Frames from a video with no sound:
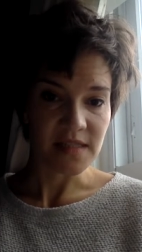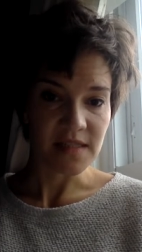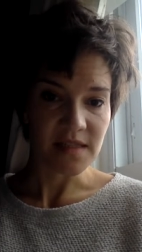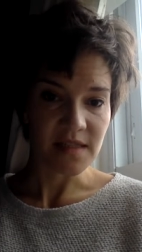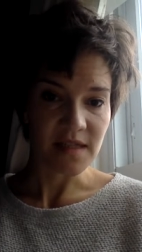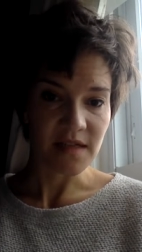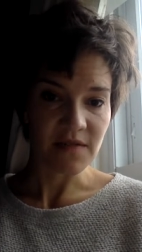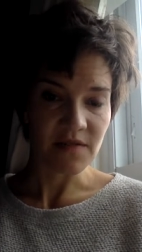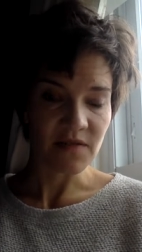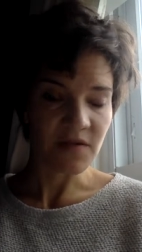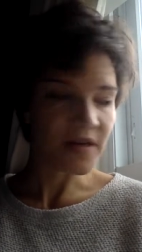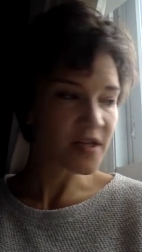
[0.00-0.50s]

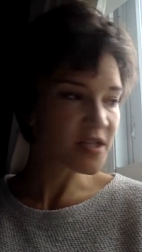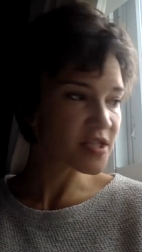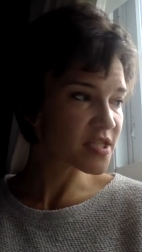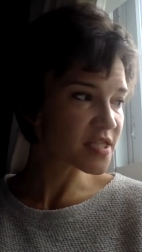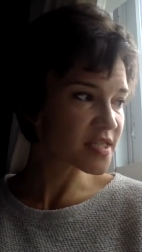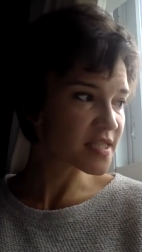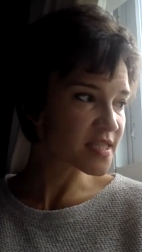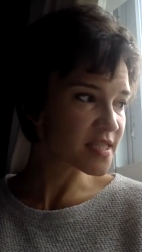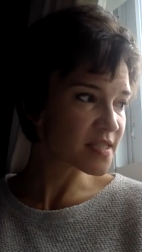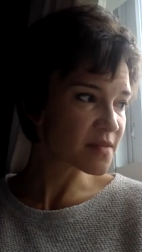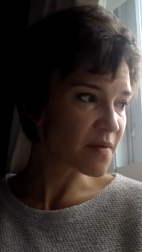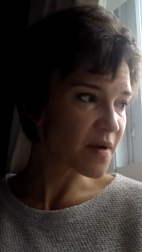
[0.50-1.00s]
to have
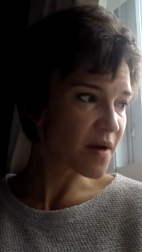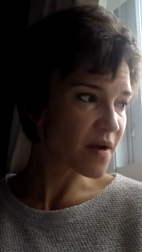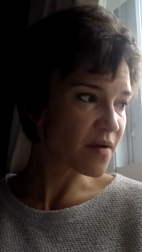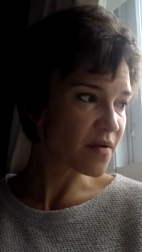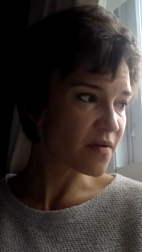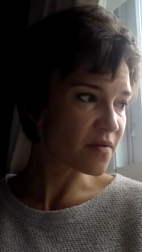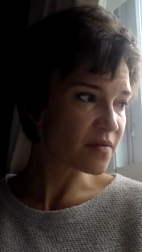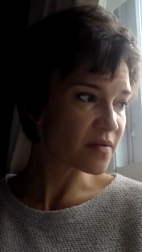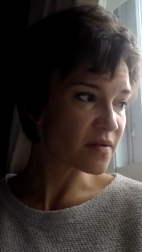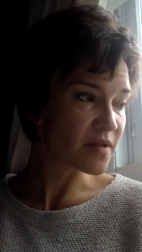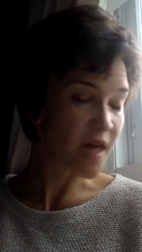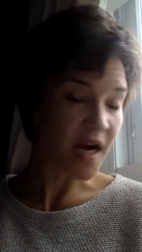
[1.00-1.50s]
questions
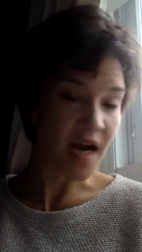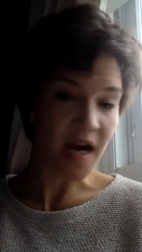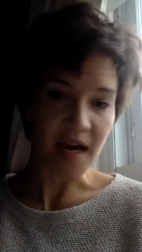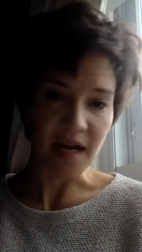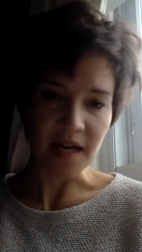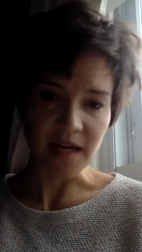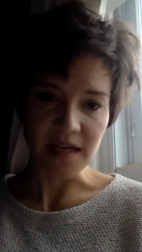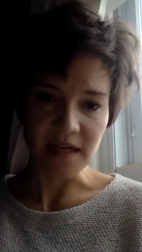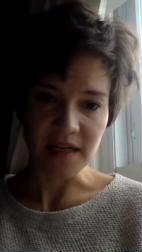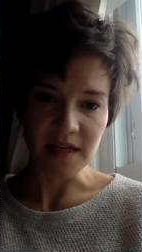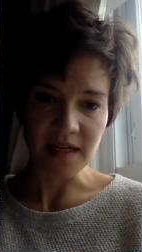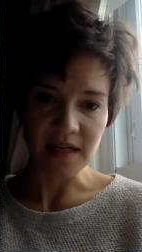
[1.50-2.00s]
about
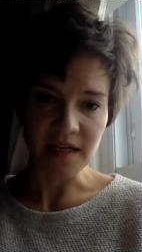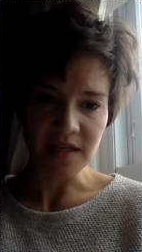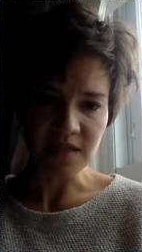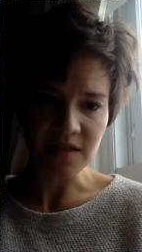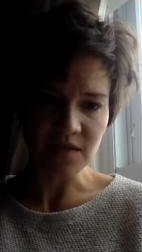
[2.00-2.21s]
God and